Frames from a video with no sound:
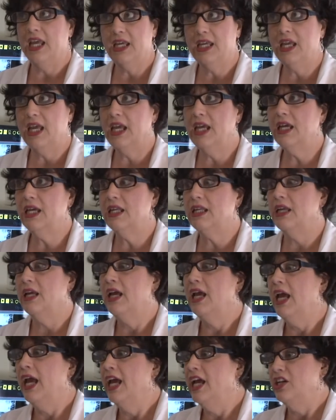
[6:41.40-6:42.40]
It can
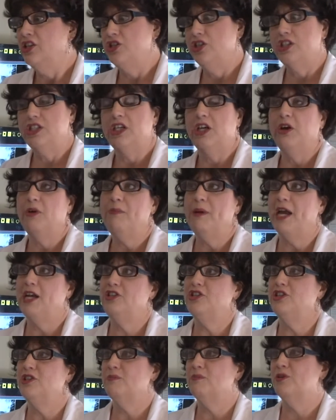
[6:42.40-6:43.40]
just
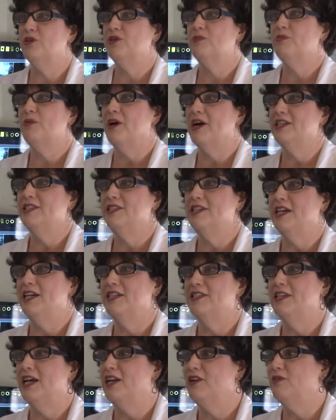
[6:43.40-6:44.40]
imagine the birth
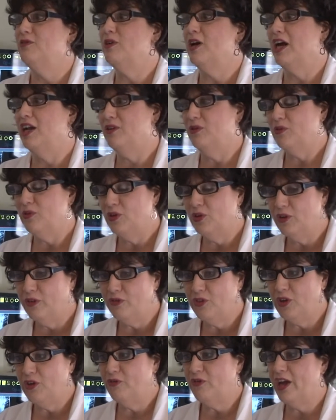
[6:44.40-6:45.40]
process. I don't, I don't know
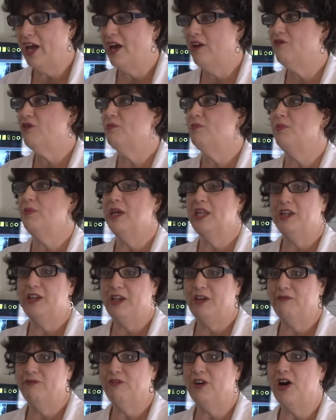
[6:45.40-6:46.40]
if you've ever been
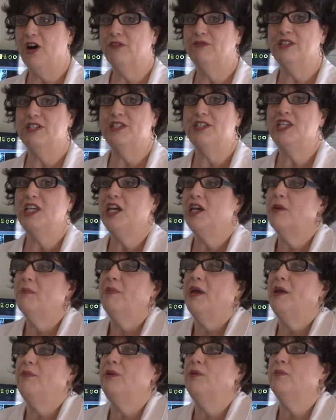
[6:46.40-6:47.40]
involved in seeing a
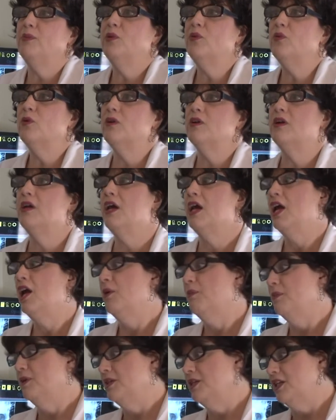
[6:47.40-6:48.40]
baby born,
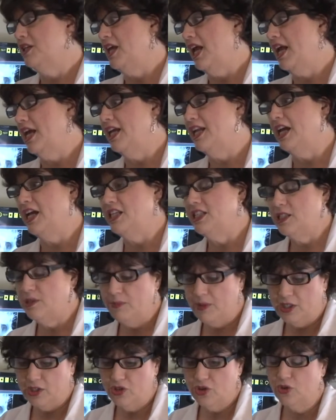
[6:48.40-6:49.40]
no. but the head has to
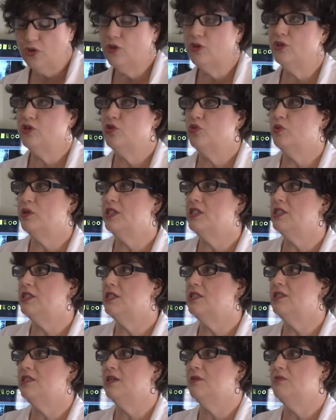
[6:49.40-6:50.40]
be turned,
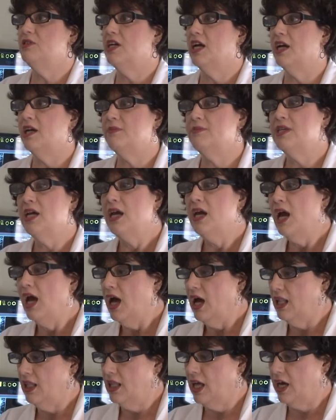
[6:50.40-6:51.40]
twisted sometimes. Right.
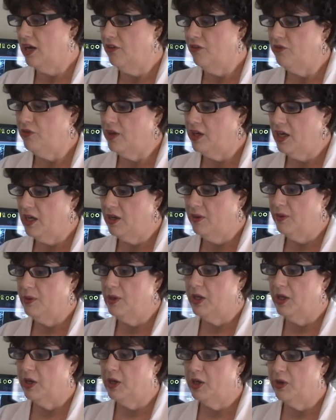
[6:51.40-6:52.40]
A lot of uh,
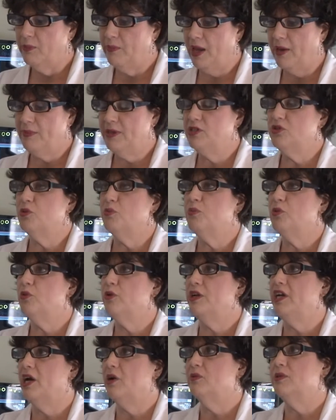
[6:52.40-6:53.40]
babies are
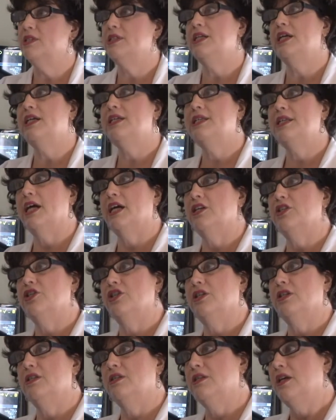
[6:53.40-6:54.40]
born now with
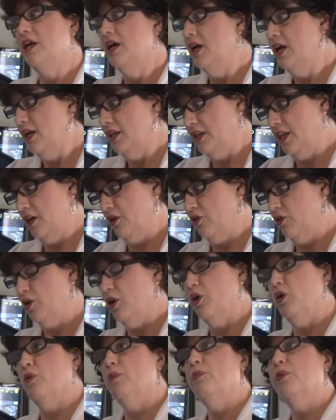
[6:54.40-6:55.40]
C-sections mm -hmm. that are,
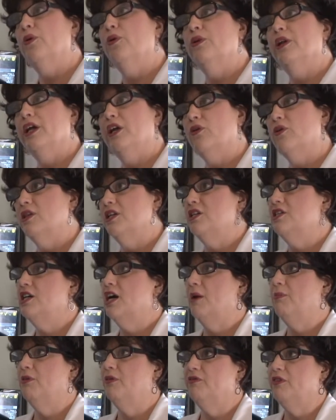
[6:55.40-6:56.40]
are, pulling on the
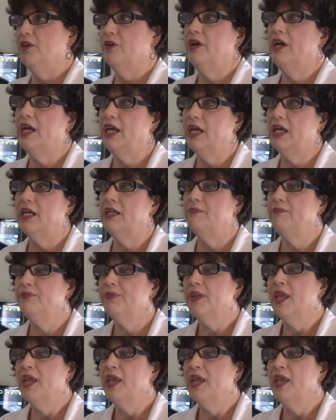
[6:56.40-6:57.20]
top of their head,